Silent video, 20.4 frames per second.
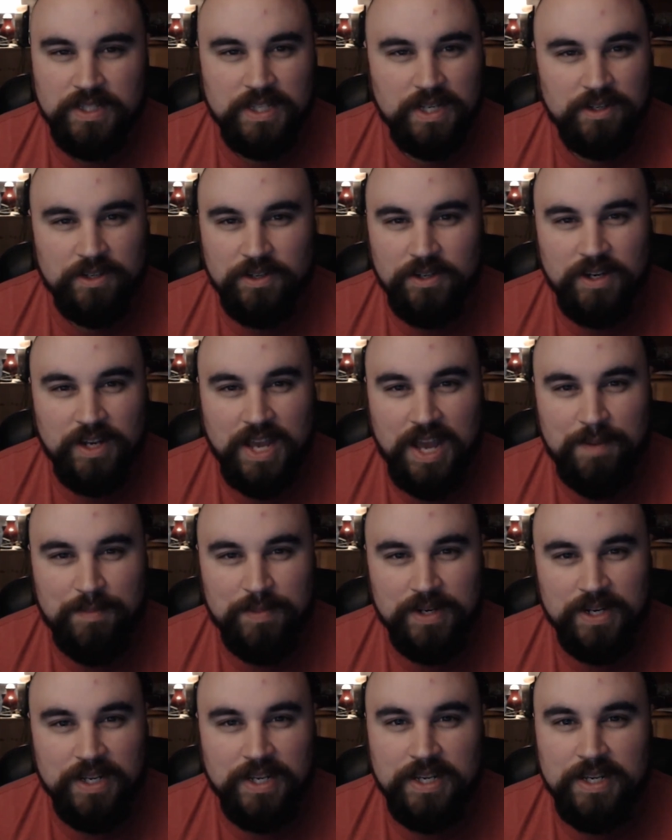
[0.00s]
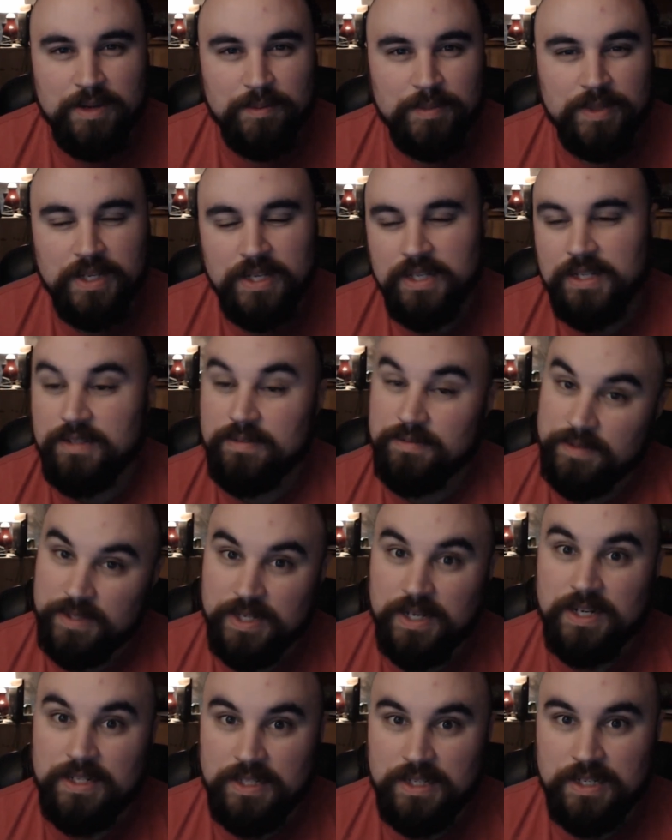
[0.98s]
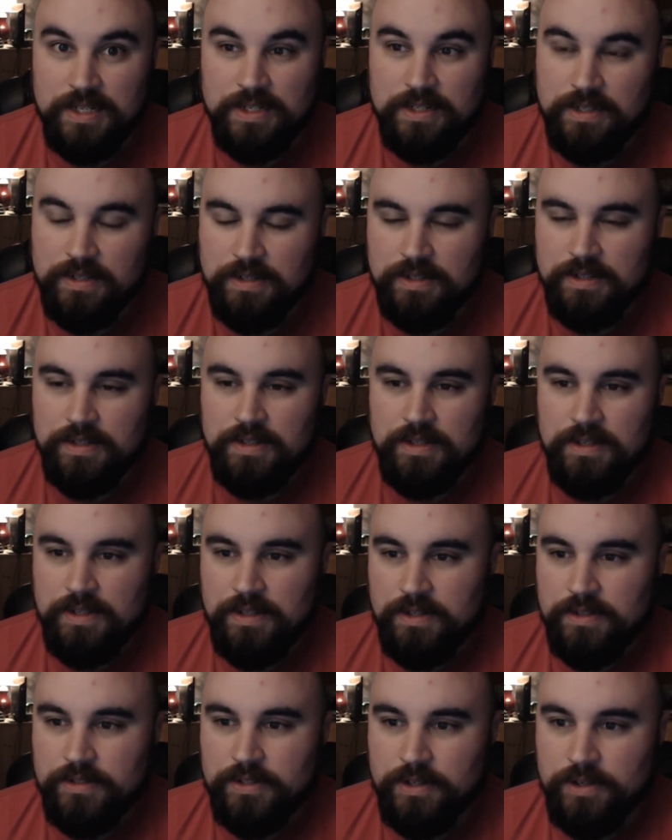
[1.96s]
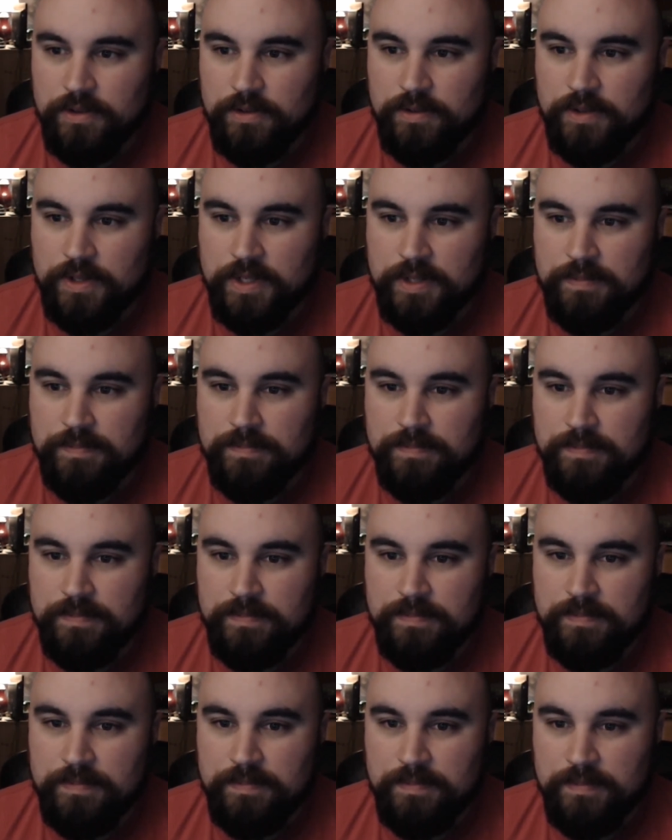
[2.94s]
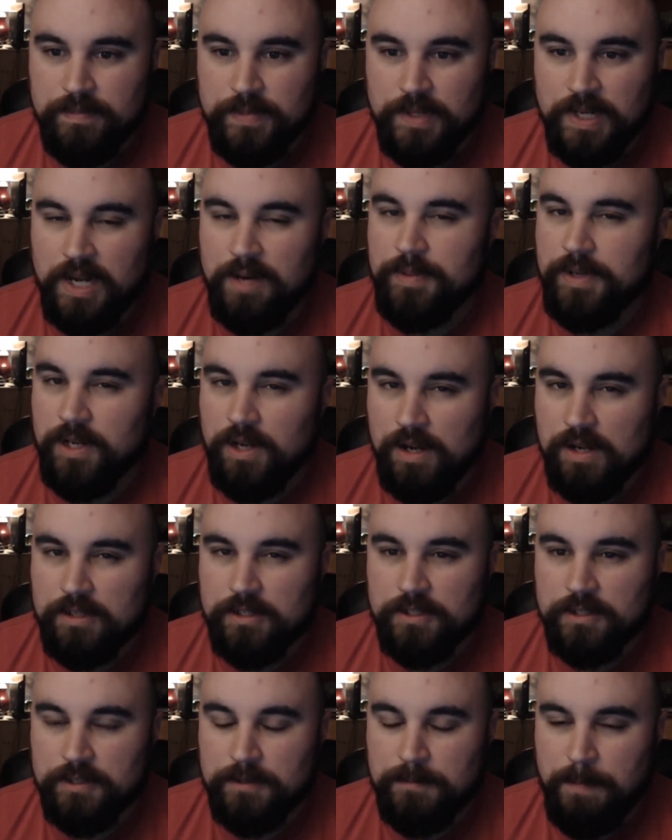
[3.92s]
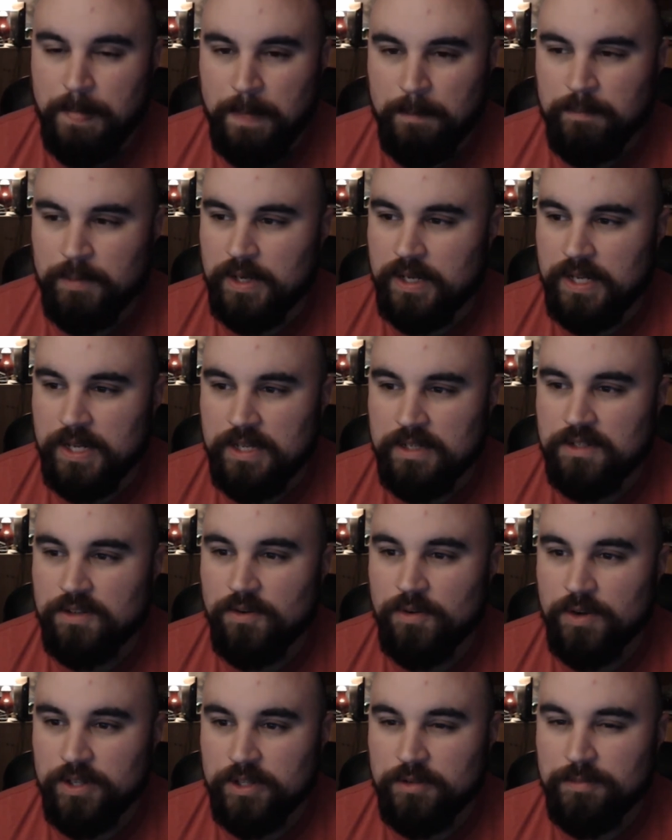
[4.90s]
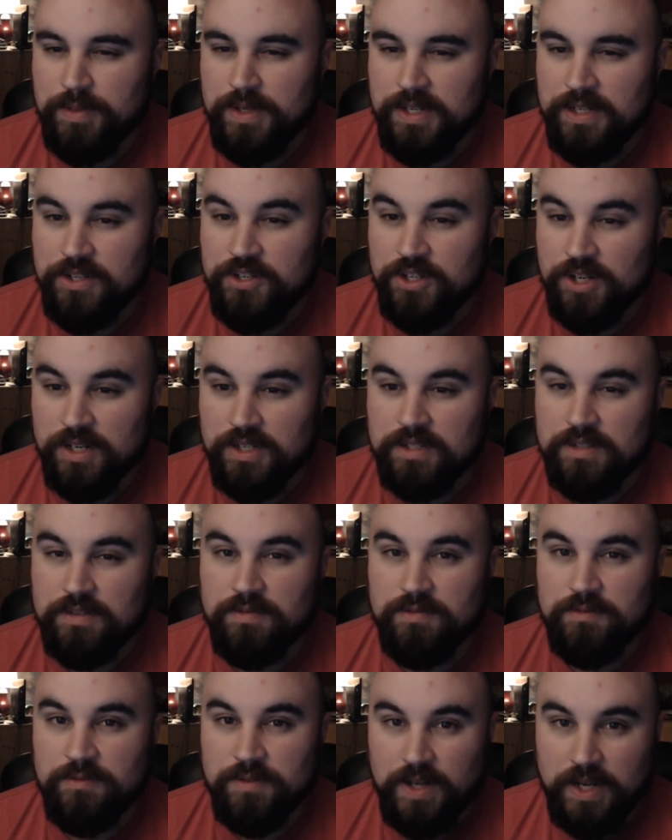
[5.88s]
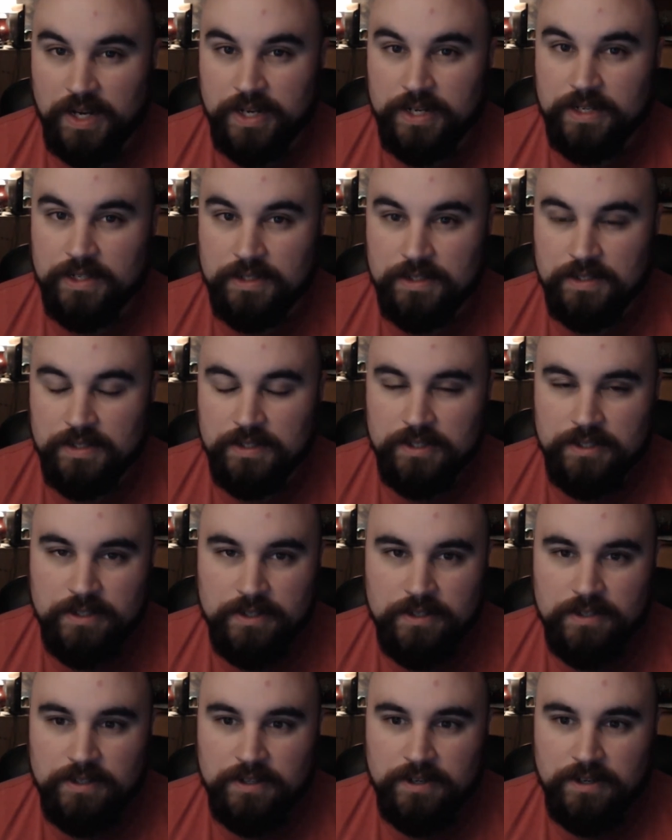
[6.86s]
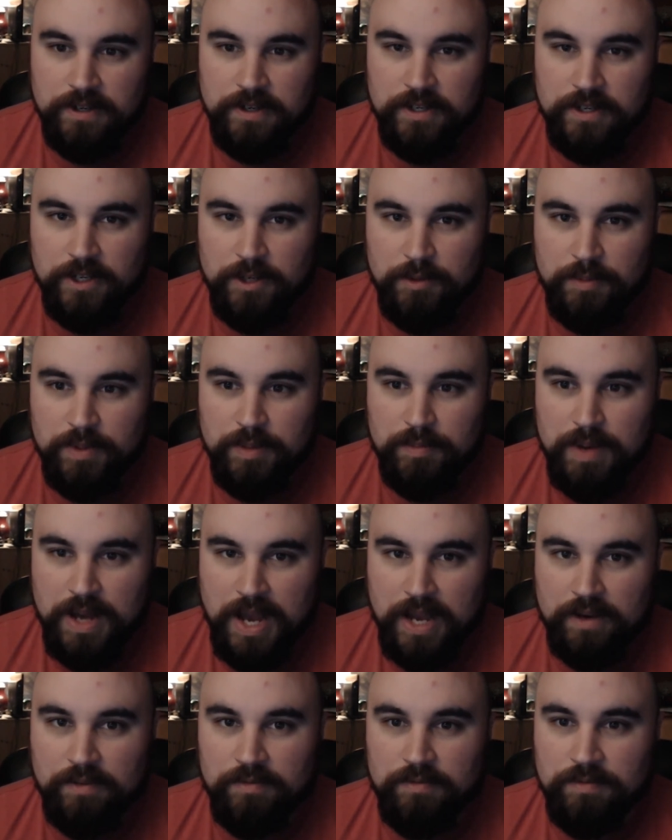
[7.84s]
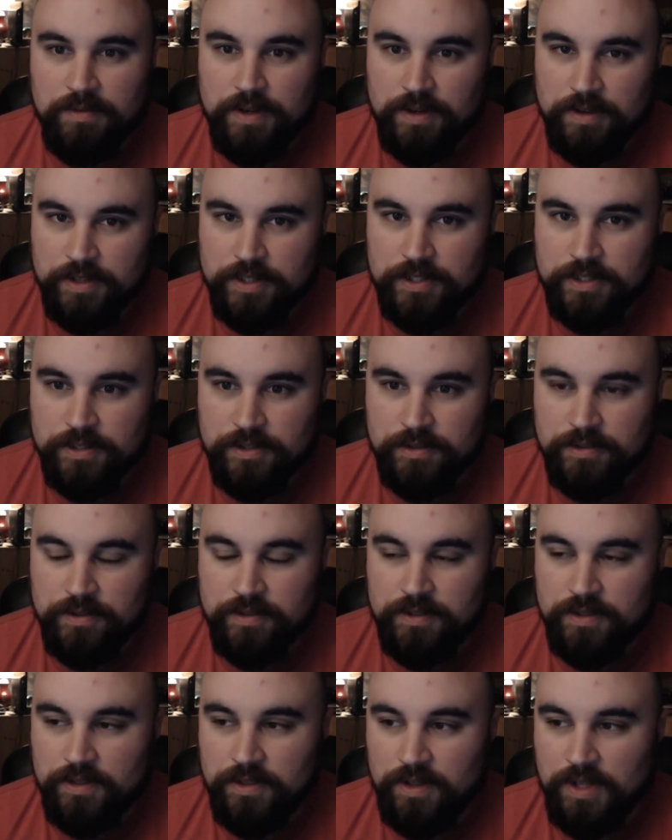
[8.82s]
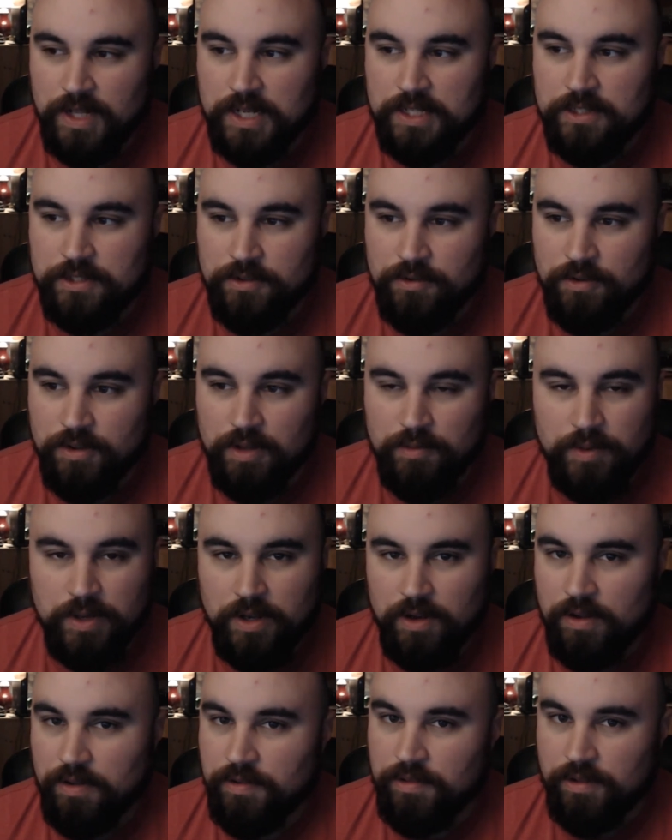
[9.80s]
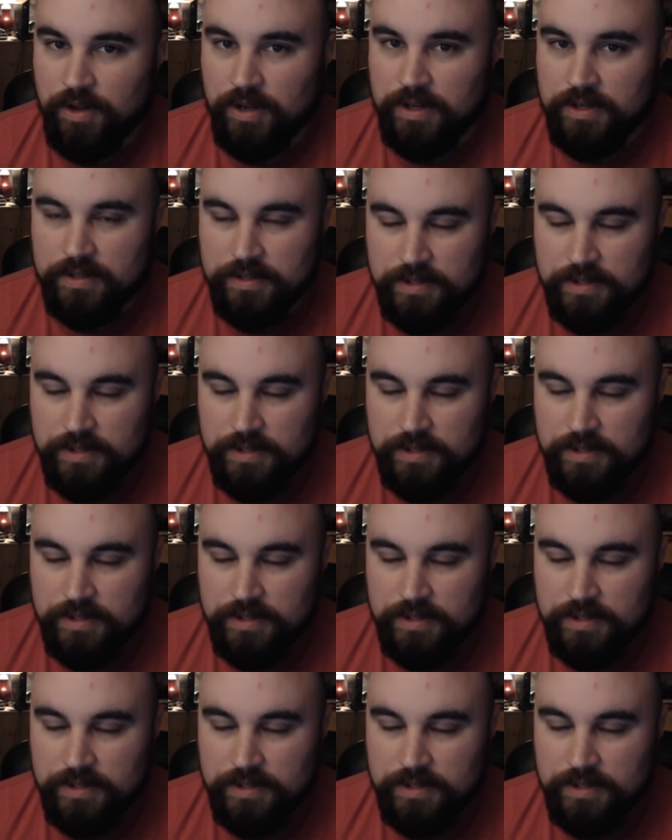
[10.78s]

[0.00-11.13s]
that could have happened to him, and it did. So you gotta be cautious, but he's going to be just fine. He'll be back very soon, a lot sooner than we all thought,